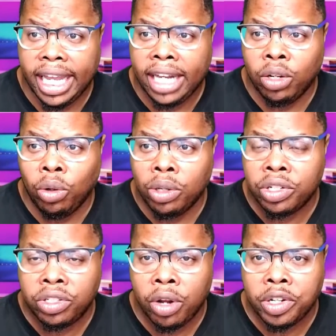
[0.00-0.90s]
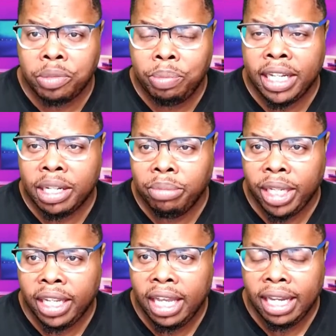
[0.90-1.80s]
And the Lord just started speaking to
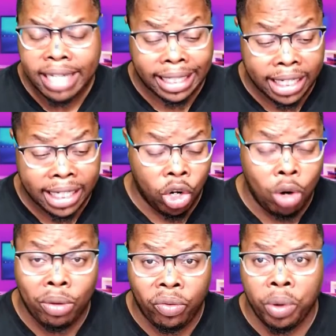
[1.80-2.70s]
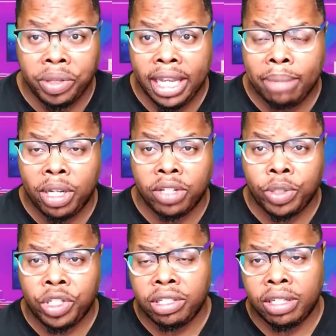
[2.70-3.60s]
me because I didn't know before then because we
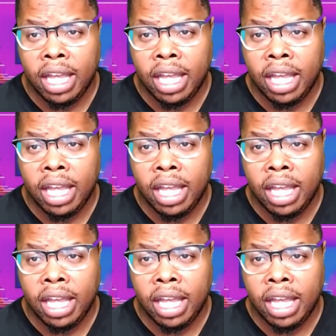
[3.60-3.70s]
just